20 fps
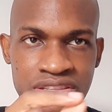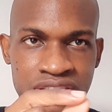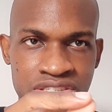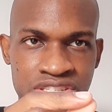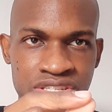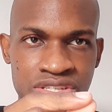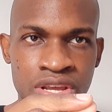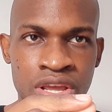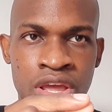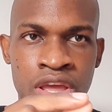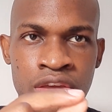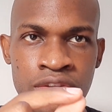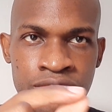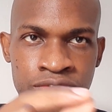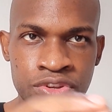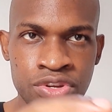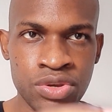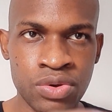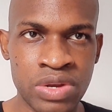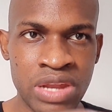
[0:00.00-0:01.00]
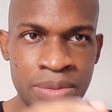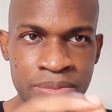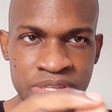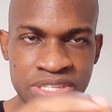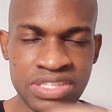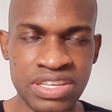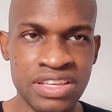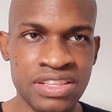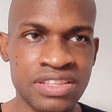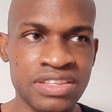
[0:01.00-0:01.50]
this video, let me
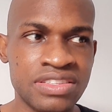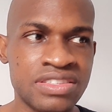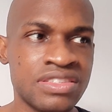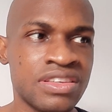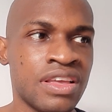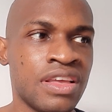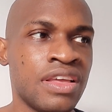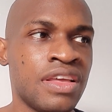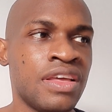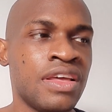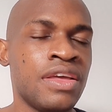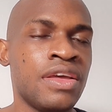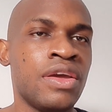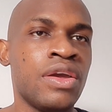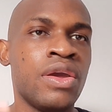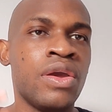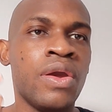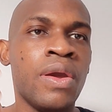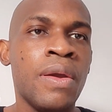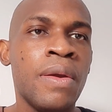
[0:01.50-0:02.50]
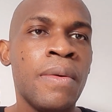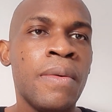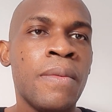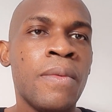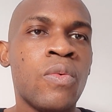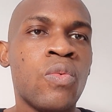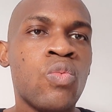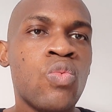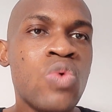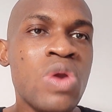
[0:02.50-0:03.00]
say this.
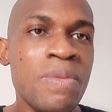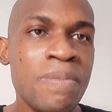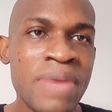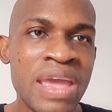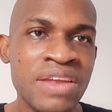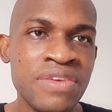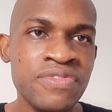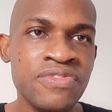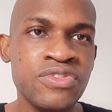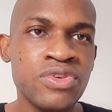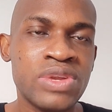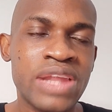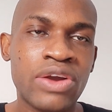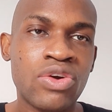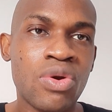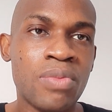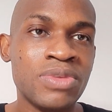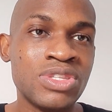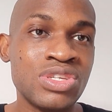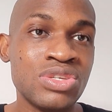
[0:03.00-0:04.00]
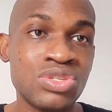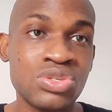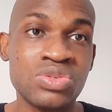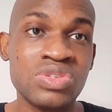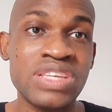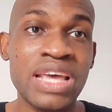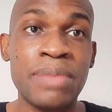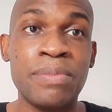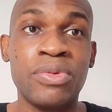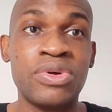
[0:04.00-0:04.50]
Women feel like committing
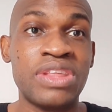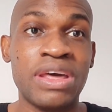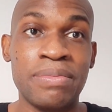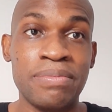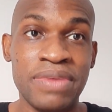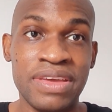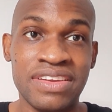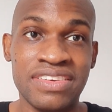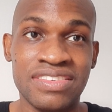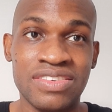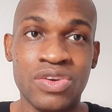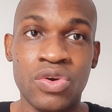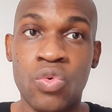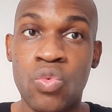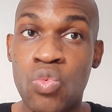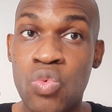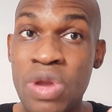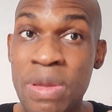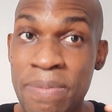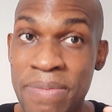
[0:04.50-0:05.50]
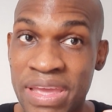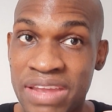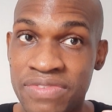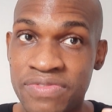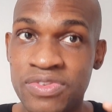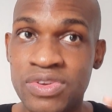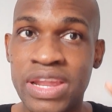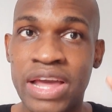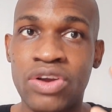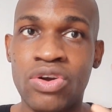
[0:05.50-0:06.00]
suicide more than men. Women
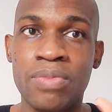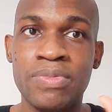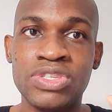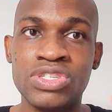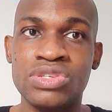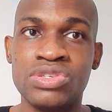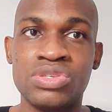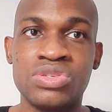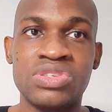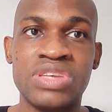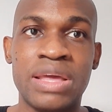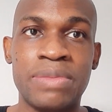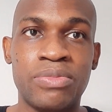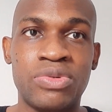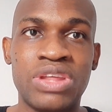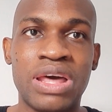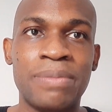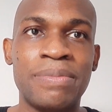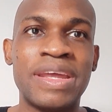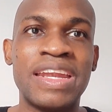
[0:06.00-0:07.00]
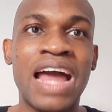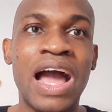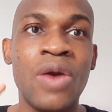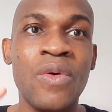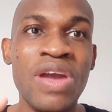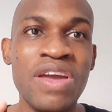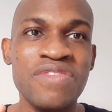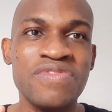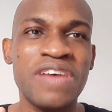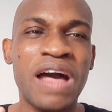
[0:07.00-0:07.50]
feel like committing suicide more than men.
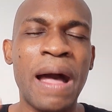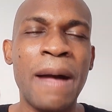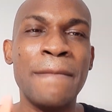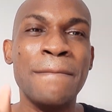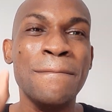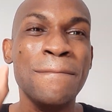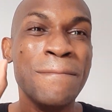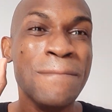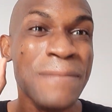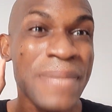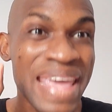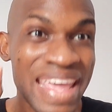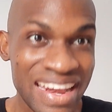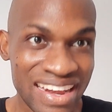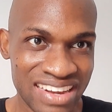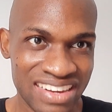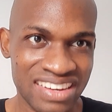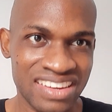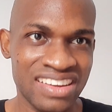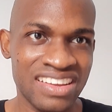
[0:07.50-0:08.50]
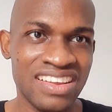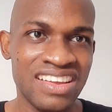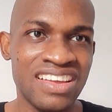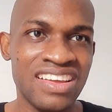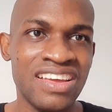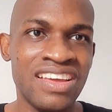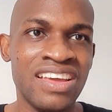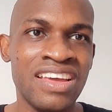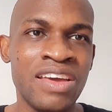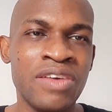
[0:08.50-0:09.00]
However, men
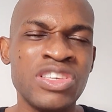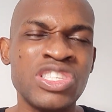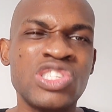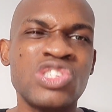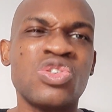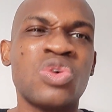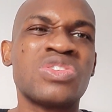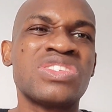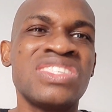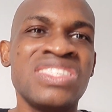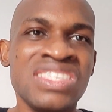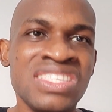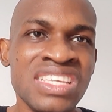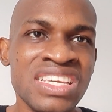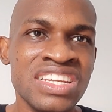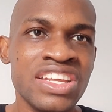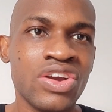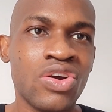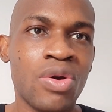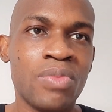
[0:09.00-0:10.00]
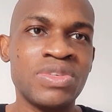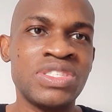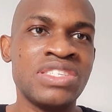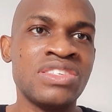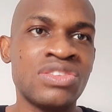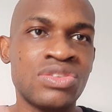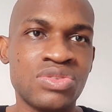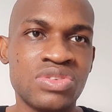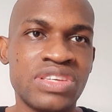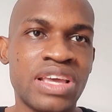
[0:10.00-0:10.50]
succeed in committing
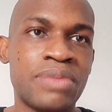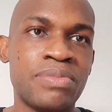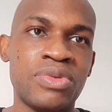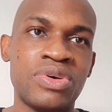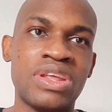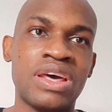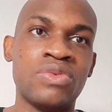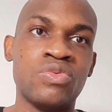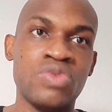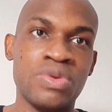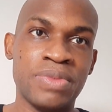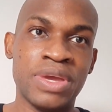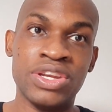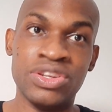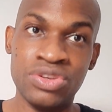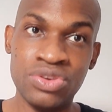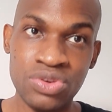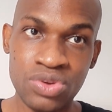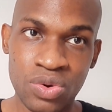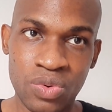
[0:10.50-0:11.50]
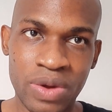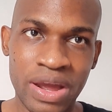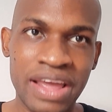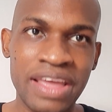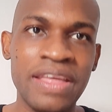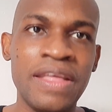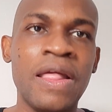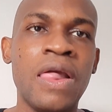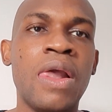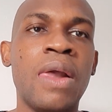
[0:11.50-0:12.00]
suicide more than women. Do you know why?
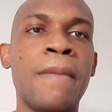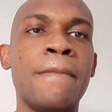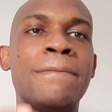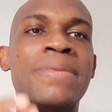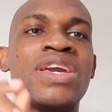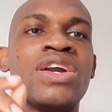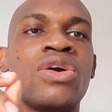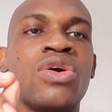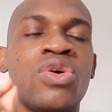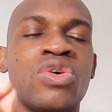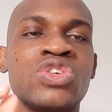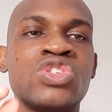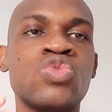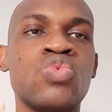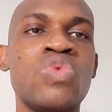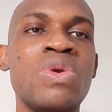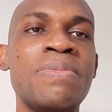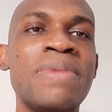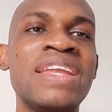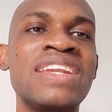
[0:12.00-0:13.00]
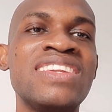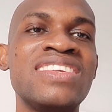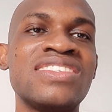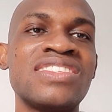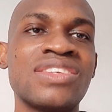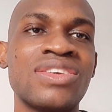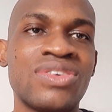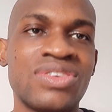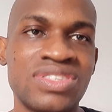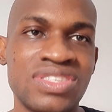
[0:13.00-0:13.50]
Because women
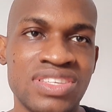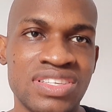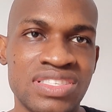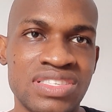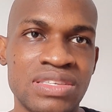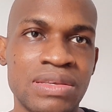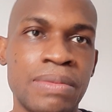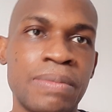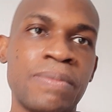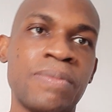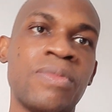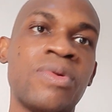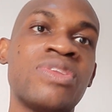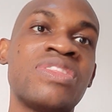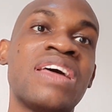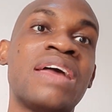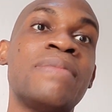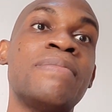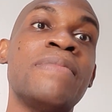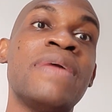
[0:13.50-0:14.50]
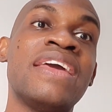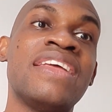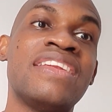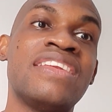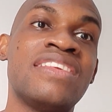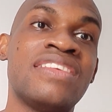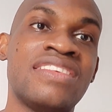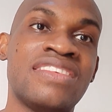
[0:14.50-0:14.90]
discuss it more than men.